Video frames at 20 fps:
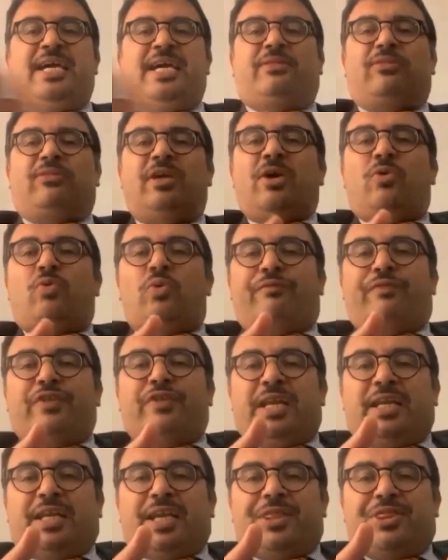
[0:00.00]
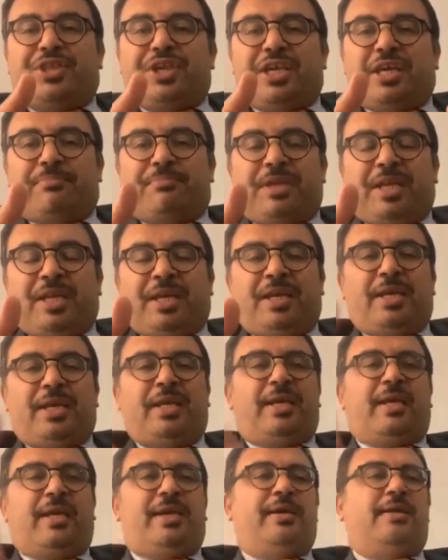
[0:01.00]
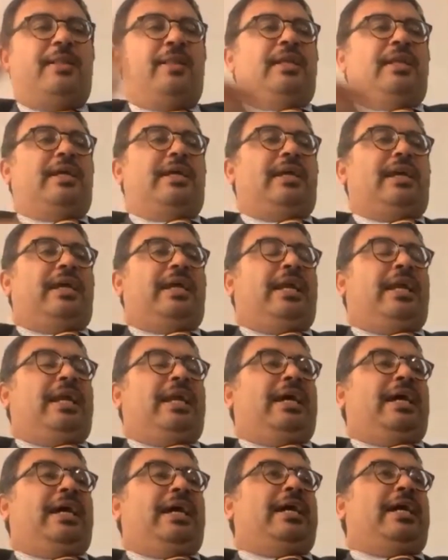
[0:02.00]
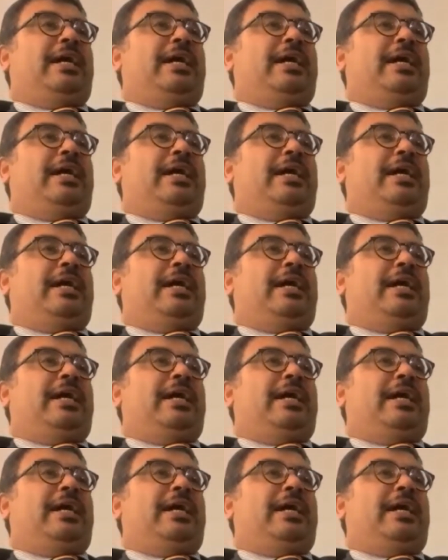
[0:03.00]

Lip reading: many lives were sacrificed,